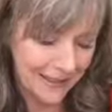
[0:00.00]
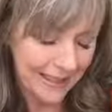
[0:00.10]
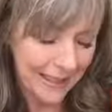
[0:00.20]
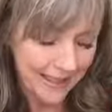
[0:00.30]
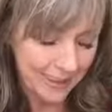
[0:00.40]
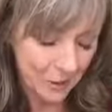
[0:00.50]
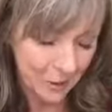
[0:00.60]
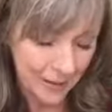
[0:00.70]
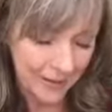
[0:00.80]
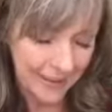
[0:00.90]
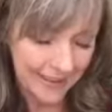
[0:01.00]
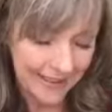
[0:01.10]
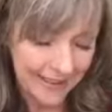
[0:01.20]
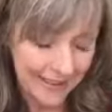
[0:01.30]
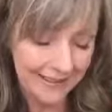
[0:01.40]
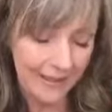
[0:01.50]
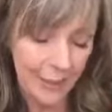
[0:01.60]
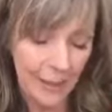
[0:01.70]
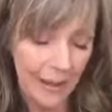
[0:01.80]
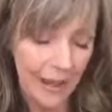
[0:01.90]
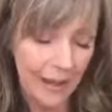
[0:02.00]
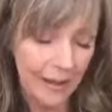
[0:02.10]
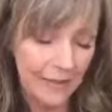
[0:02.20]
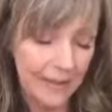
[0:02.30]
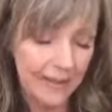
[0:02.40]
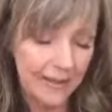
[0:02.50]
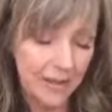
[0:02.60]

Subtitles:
next tip I have is